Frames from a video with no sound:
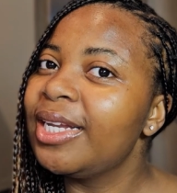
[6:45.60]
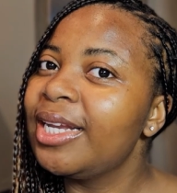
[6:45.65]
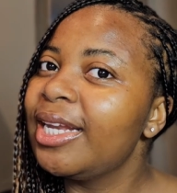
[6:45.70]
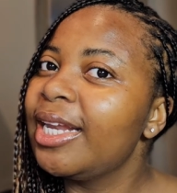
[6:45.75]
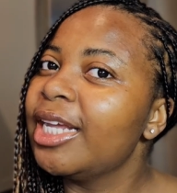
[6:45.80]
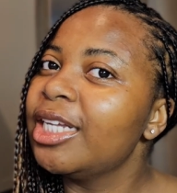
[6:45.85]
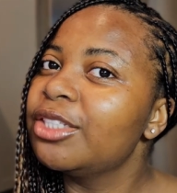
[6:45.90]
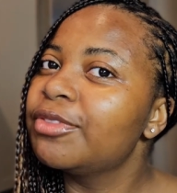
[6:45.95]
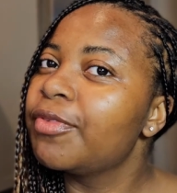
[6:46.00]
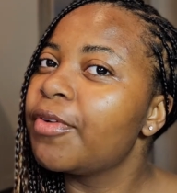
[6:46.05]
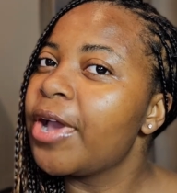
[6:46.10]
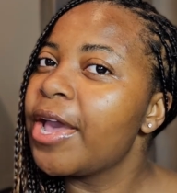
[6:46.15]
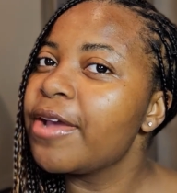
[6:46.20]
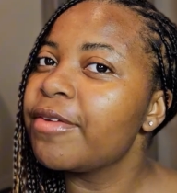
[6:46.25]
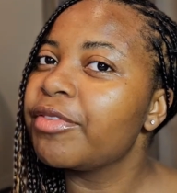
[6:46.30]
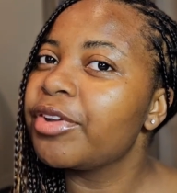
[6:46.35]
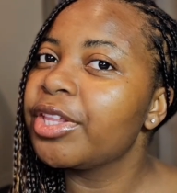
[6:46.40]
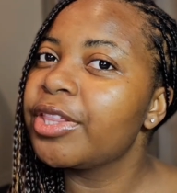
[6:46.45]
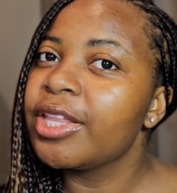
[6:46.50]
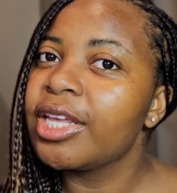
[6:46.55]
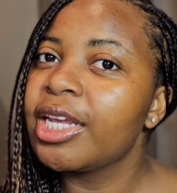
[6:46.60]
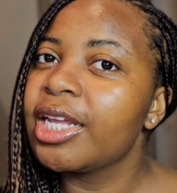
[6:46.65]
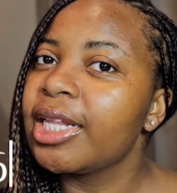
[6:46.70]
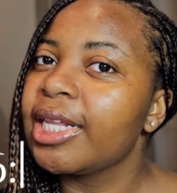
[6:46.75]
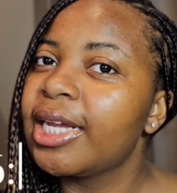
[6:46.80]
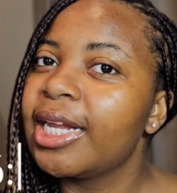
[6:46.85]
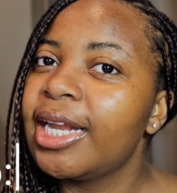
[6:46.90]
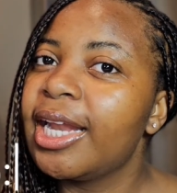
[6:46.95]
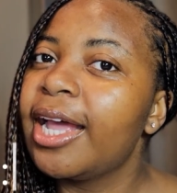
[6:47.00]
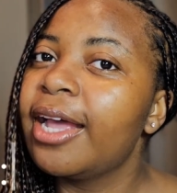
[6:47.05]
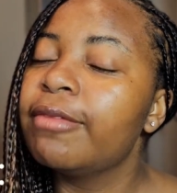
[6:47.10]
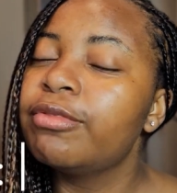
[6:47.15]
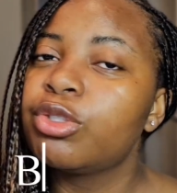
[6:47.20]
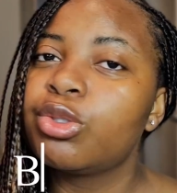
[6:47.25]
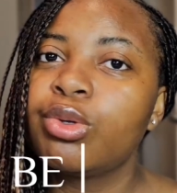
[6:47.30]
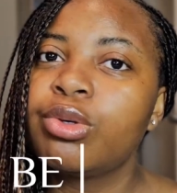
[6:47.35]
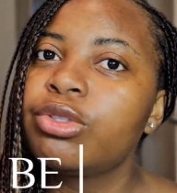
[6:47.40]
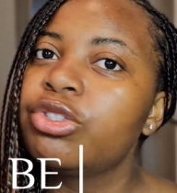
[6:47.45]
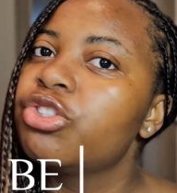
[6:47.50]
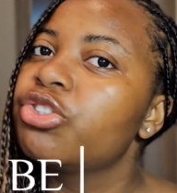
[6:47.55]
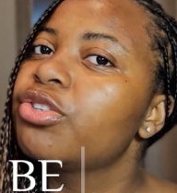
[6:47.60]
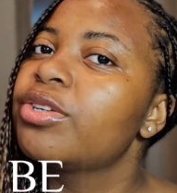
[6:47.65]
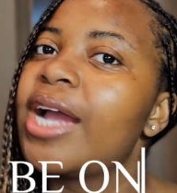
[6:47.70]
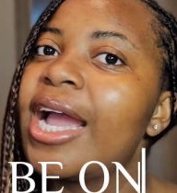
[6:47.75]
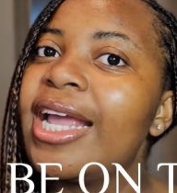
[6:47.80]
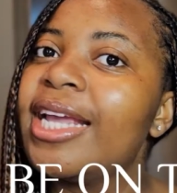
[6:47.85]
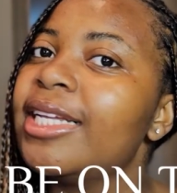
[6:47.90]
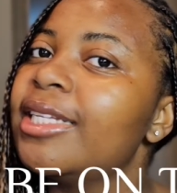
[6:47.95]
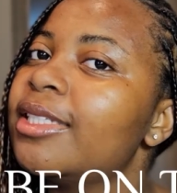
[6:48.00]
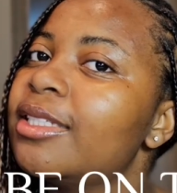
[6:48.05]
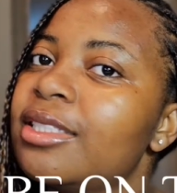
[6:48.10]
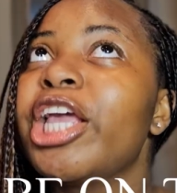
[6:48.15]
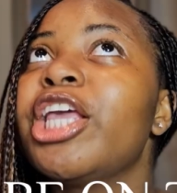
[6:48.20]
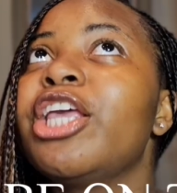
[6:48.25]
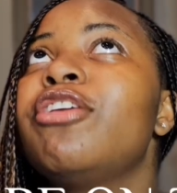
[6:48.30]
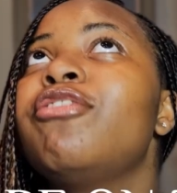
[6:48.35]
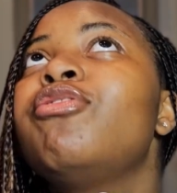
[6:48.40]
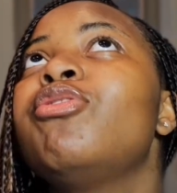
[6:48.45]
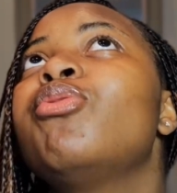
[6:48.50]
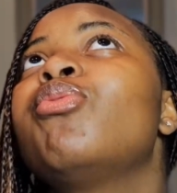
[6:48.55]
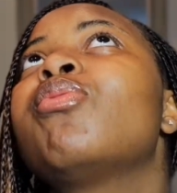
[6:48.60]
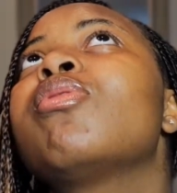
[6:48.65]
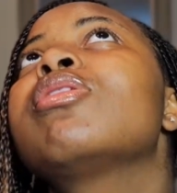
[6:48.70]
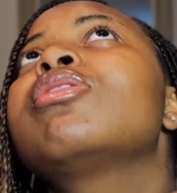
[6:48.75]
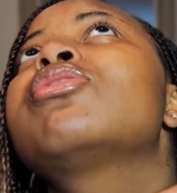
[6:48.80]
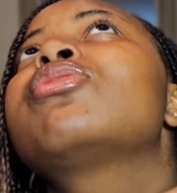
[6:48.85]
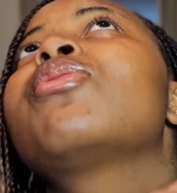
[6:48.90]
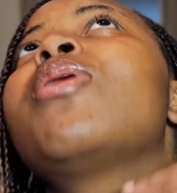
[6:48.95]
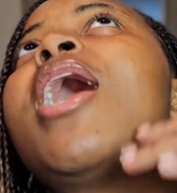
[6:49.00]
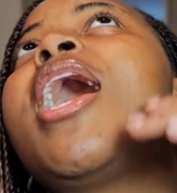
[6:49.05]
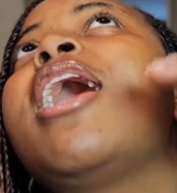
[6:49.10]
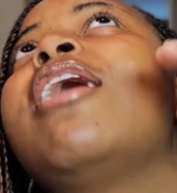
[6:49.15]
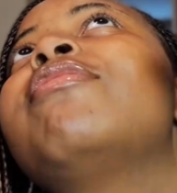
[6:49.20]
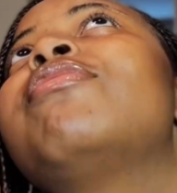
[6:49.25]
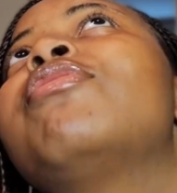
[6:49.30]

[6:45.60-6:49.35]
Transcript: late for everything in their lives, don't try it now. If you want to have